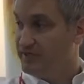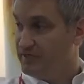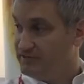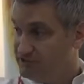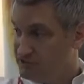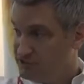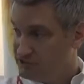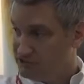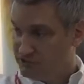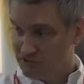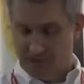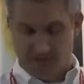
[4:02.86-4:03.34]
it
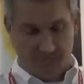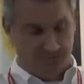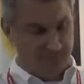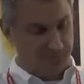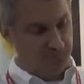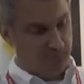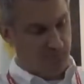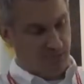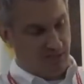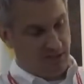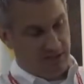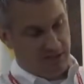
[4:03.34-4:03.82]
doesn't trip,
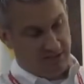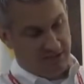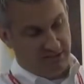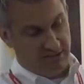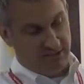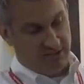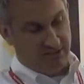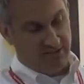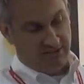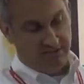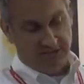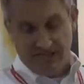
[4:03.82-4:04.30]
it
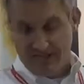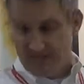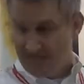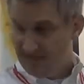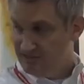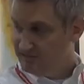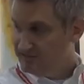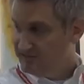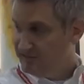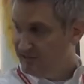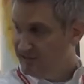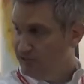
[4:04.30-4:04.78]
sends a
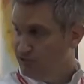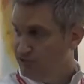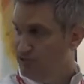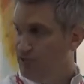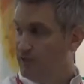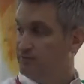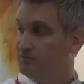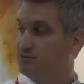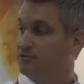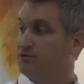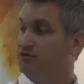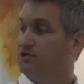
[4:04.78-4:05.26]
second
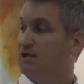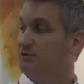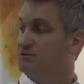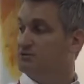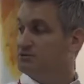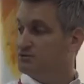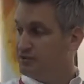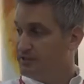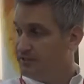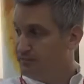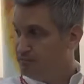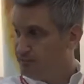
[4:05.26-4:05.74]
signal up to an
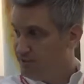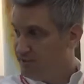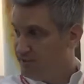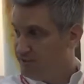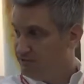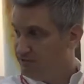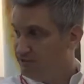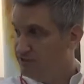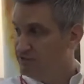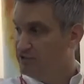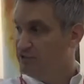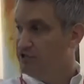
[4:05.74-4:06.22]
upstream
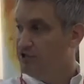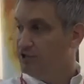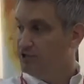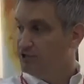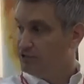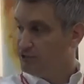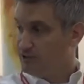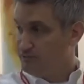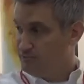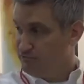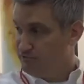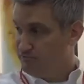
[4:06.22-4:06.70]
breaker
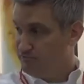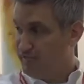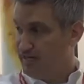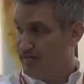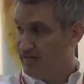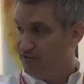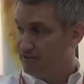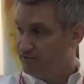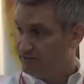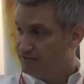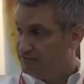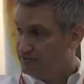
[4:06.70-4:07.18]
to remove
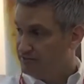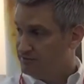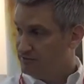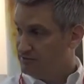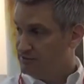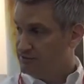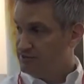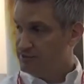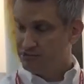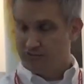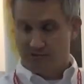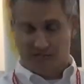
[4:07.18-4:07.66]
power.
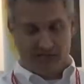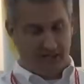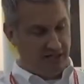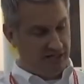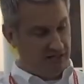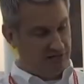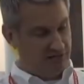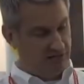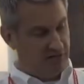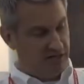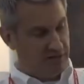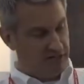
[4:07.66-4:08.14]
So
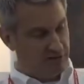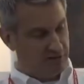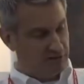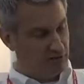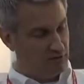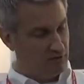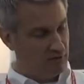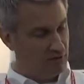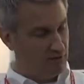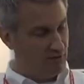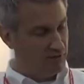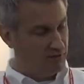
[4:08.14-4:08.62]
again, it's an
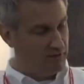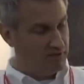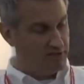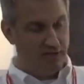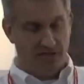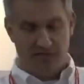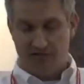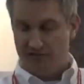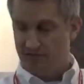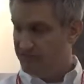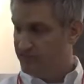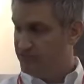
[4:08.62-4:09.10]
extra
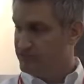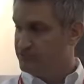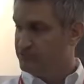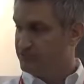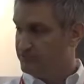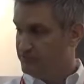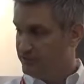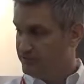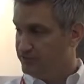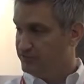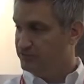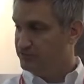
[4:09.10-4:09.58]
redundant
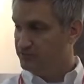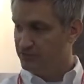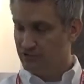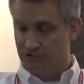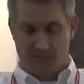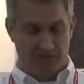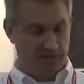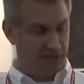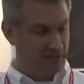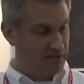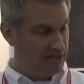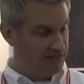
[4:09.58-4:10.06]
feature built into
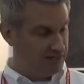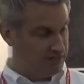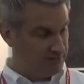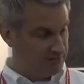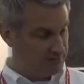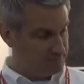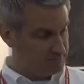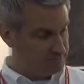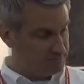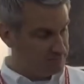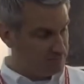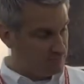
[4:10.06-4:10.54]
the relay
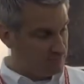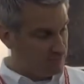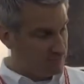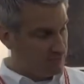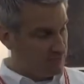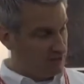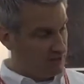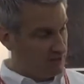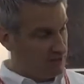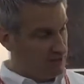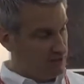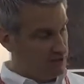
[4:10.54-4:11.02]
there.
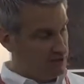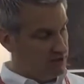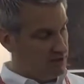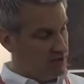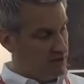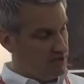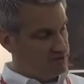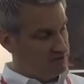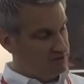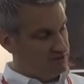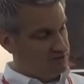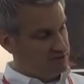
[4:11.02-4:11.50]
And you
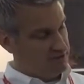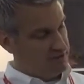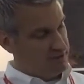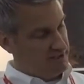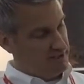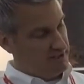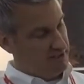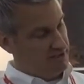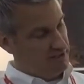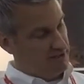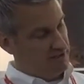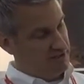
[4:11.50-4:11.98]
can also
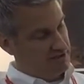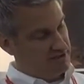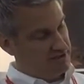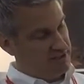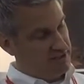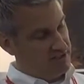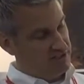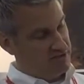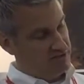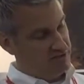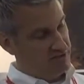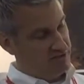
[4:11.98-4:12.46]
see here the
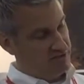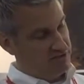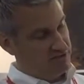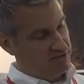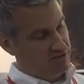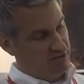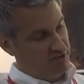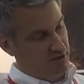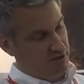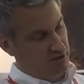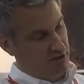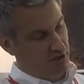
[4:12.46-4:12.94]

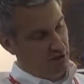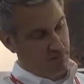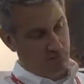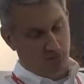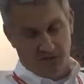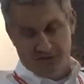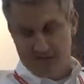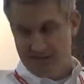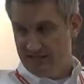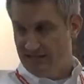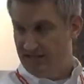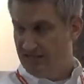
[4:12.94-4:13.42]
sensors are
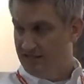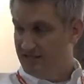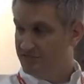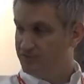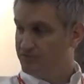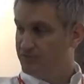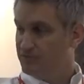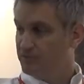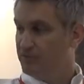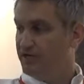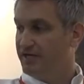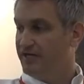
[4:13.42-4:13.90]
blinking at a
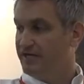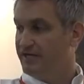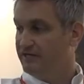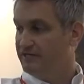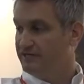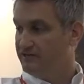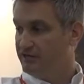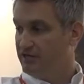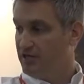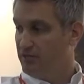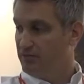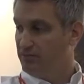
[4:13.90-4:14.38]
different rate.
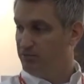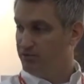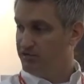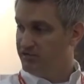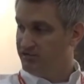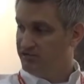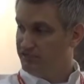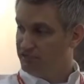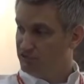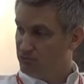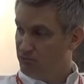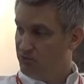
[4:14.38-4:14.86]
They're not
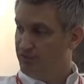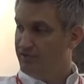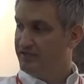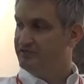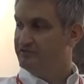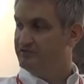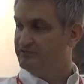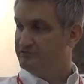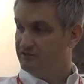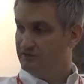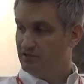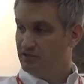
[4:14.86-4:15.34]
blinking
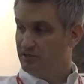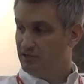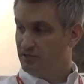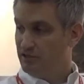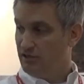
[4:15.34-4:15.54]
twice,